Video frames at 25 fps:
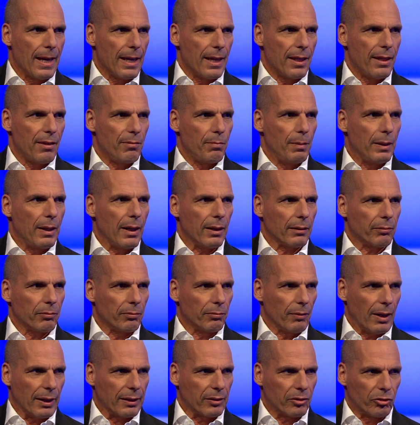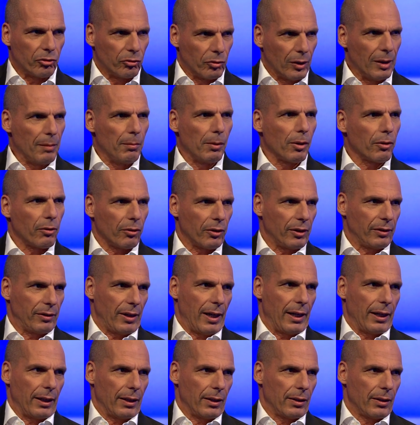They've been extremely
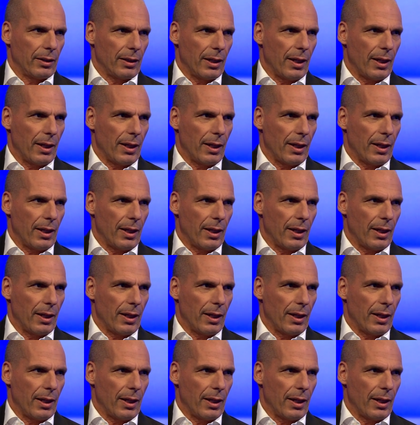authoritarian.